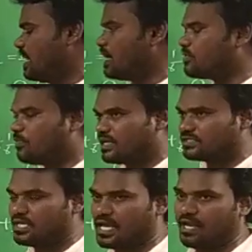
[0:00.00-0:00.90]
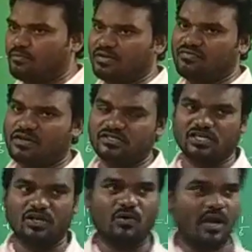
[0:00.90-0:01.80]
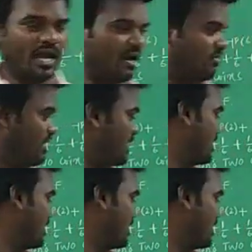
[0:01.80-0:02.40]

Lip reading: it must lie between 0 and 1.